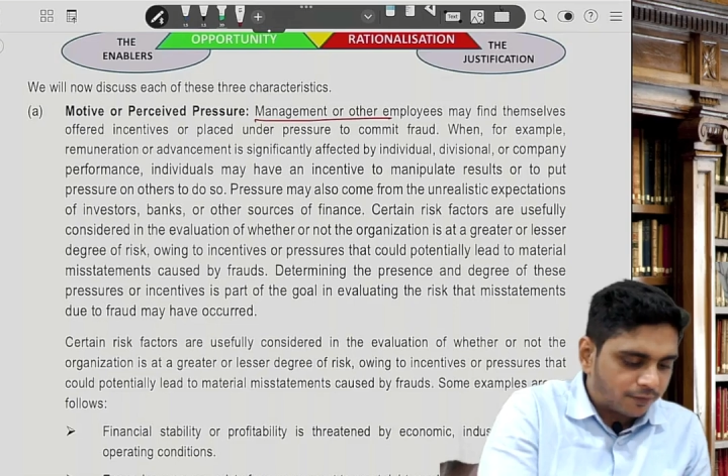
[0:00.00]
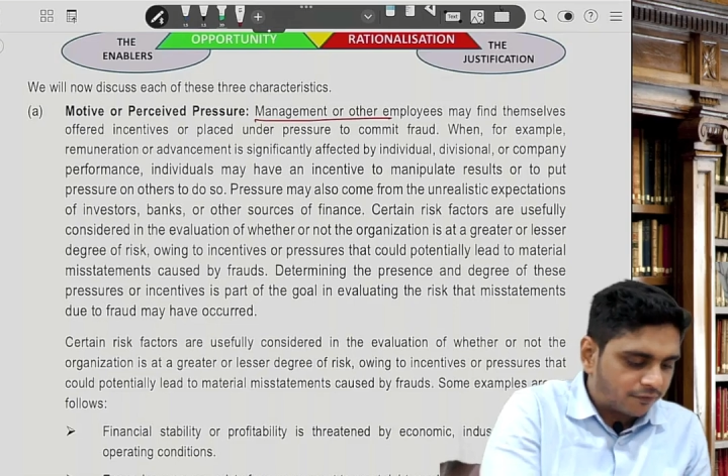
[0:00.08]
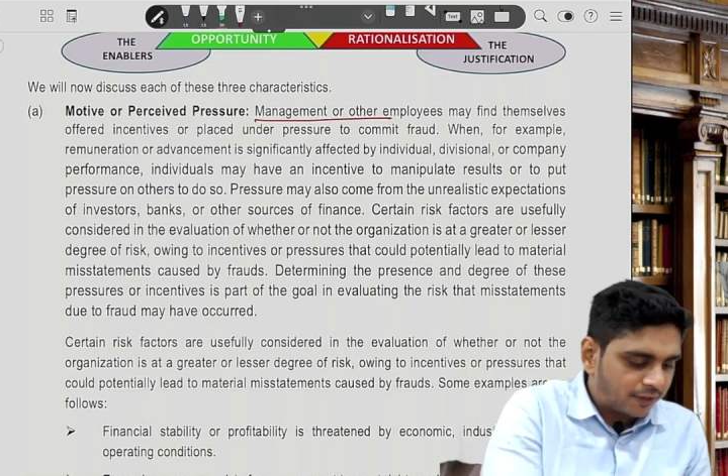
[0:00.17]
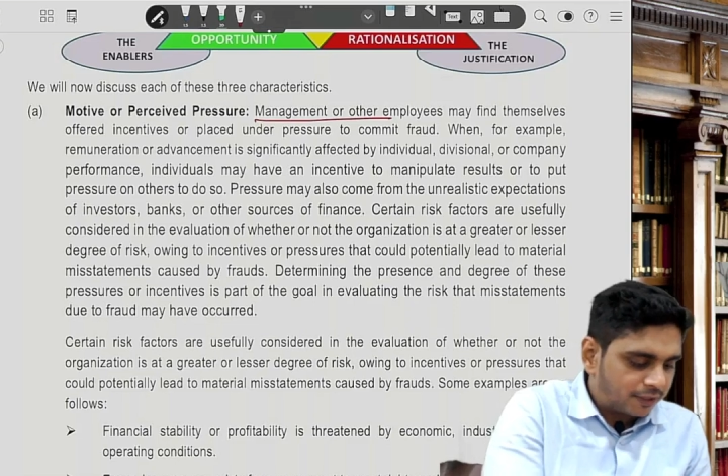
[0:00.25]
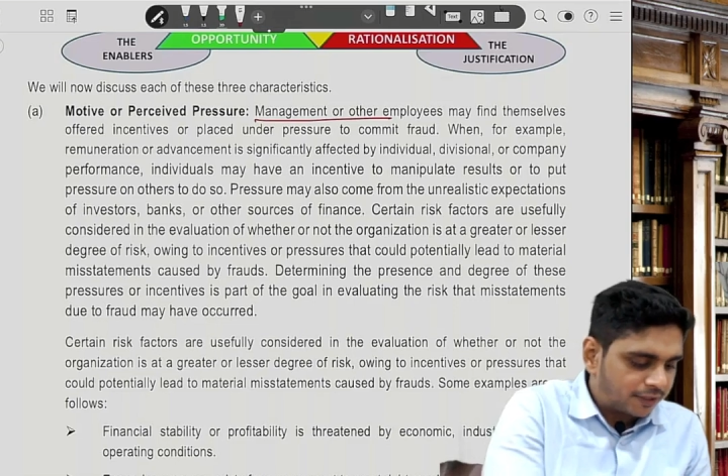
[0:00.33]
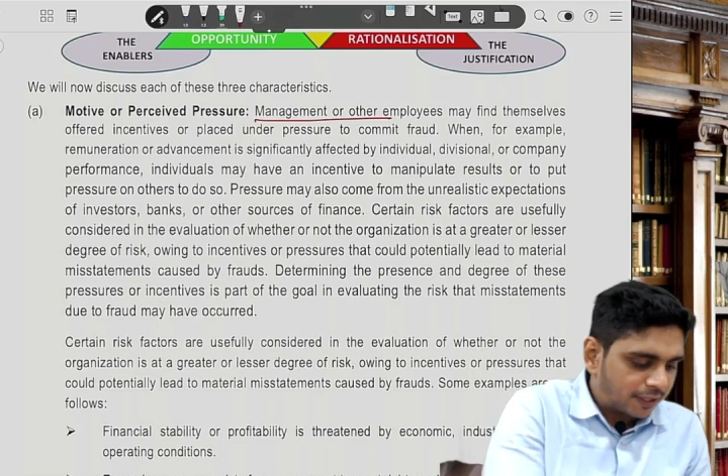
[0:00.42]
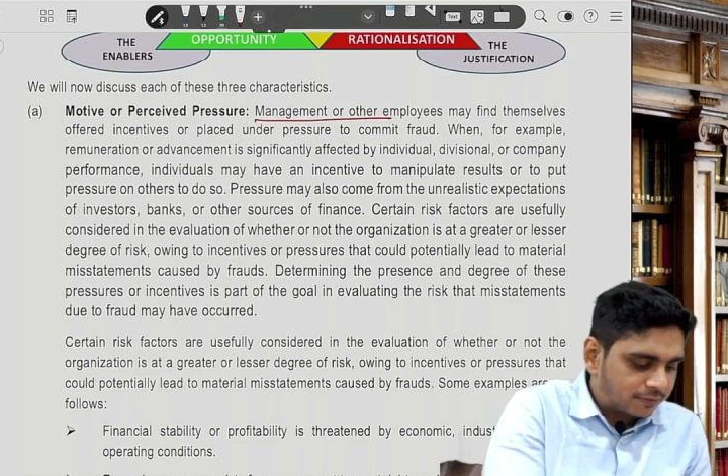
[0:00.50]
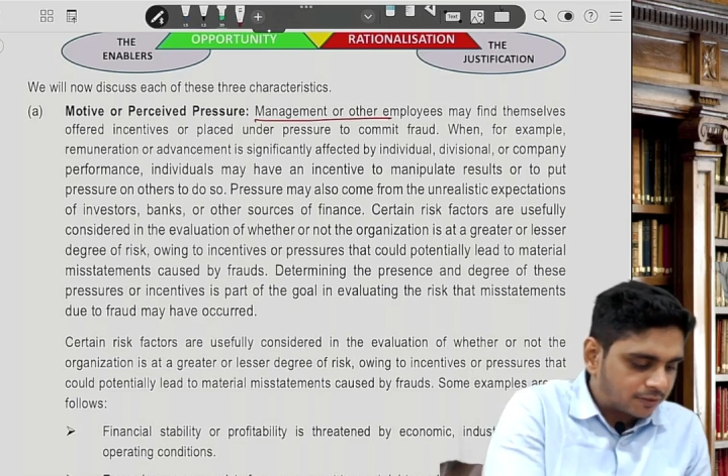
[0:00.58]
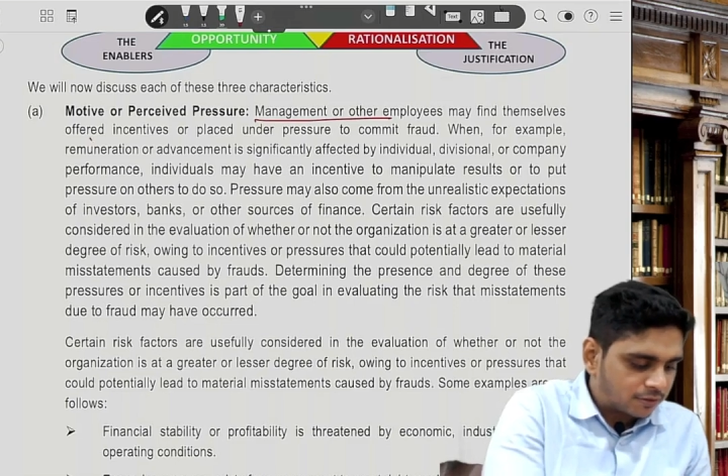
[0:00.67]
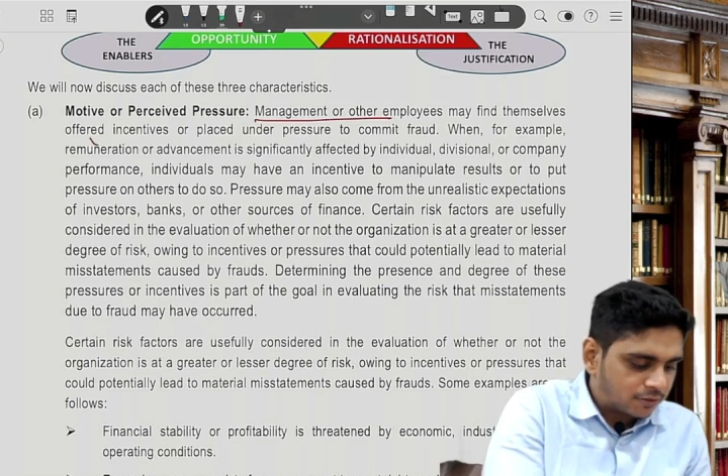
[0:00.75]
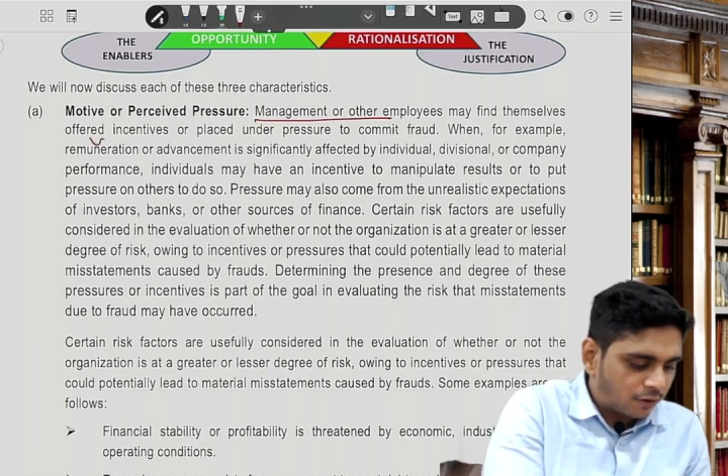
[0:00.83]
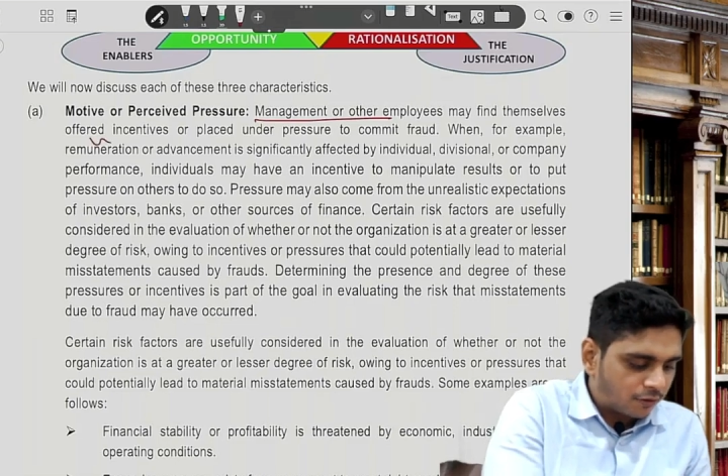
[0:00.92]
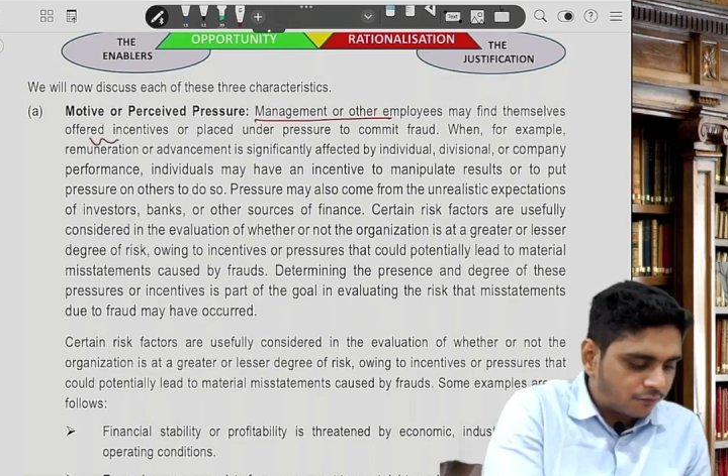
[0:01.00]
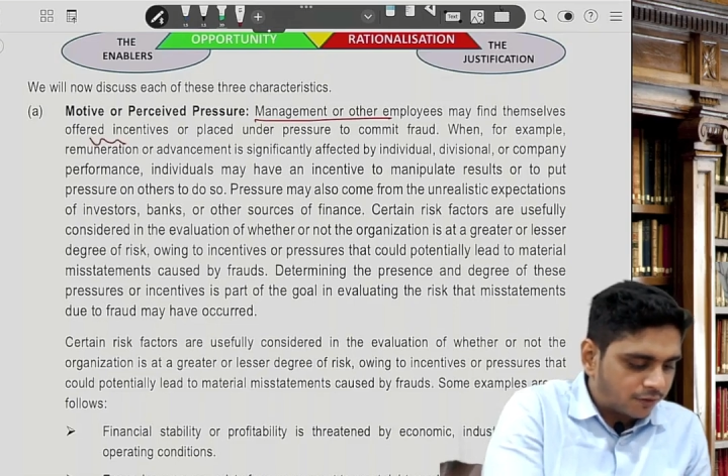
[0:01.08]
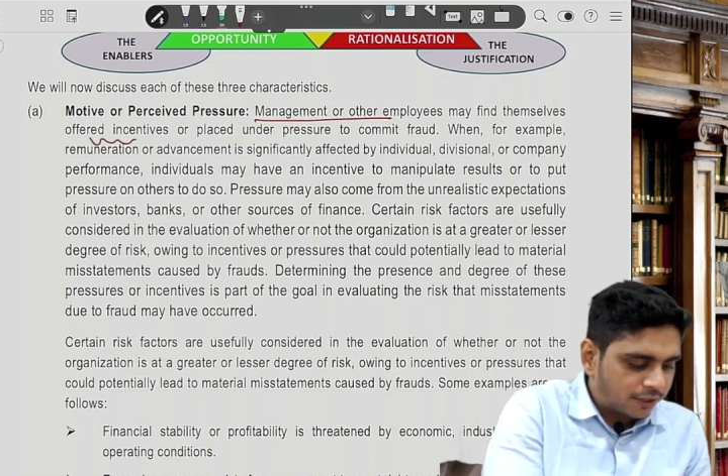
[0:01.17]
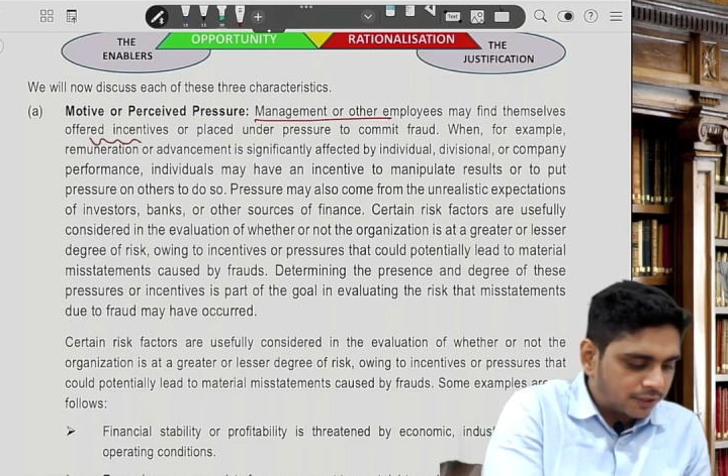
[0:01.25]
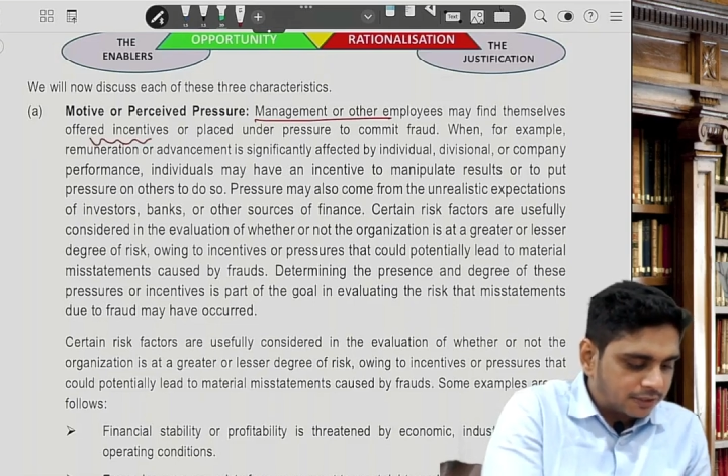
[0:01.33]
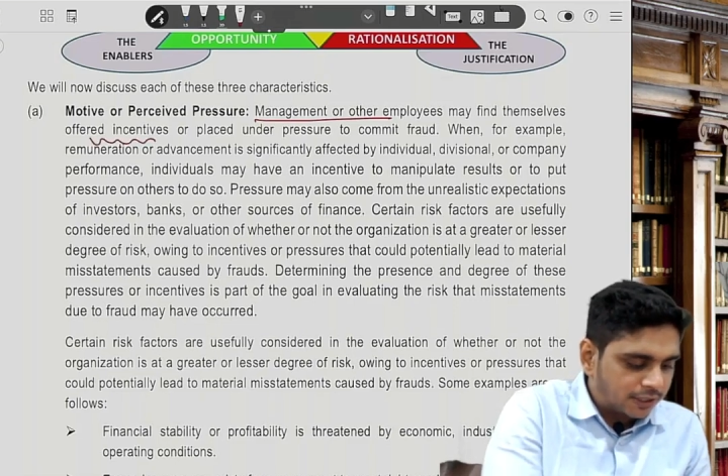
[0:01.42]
find themselves offered
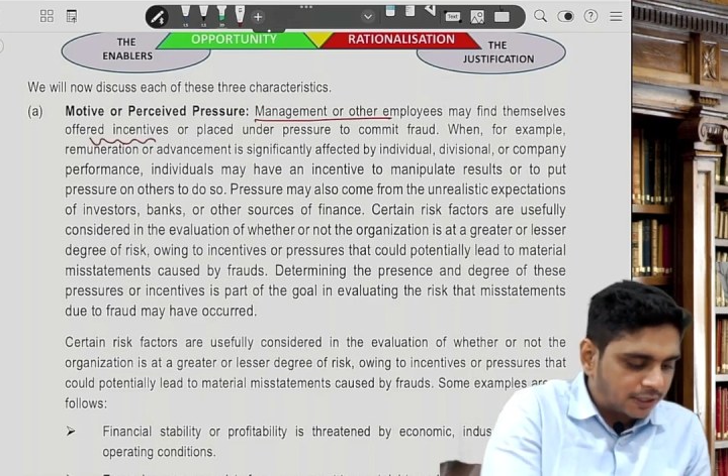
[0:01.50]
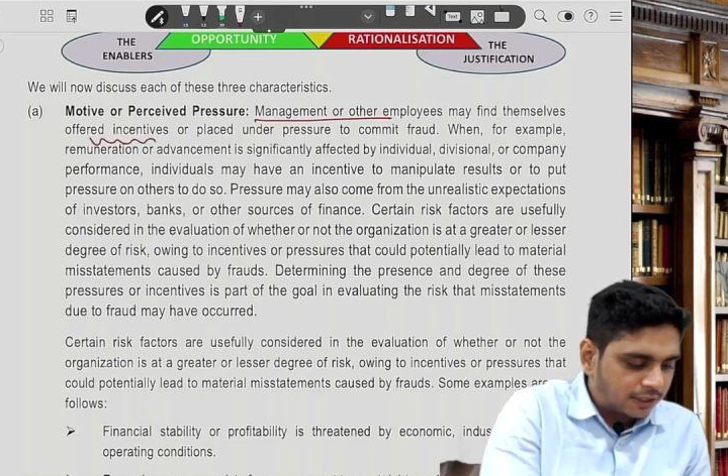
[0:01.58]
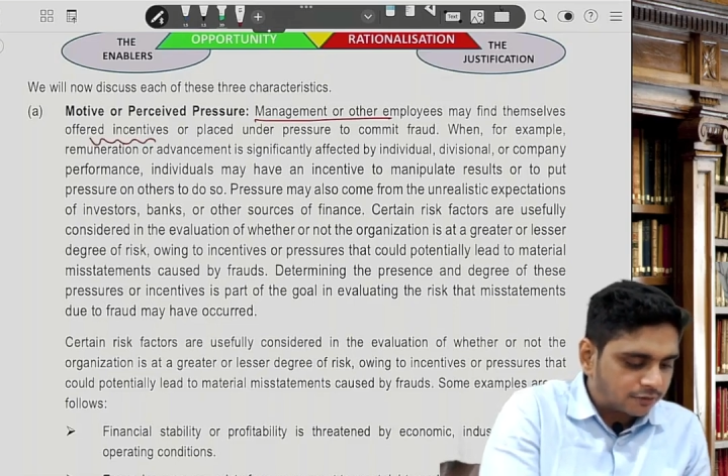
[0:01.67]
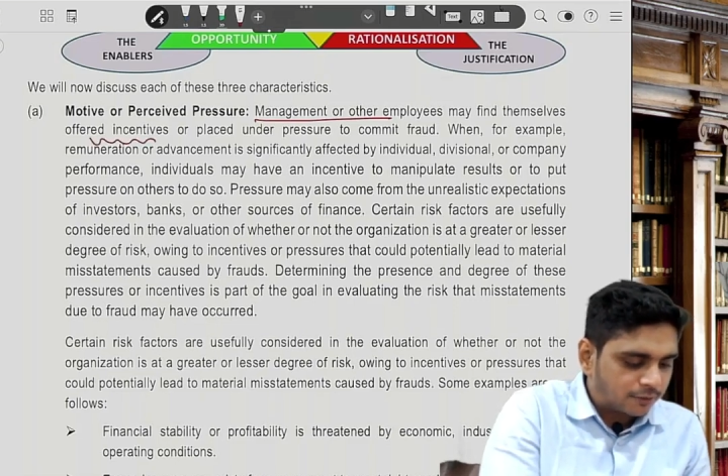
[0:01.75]
incentives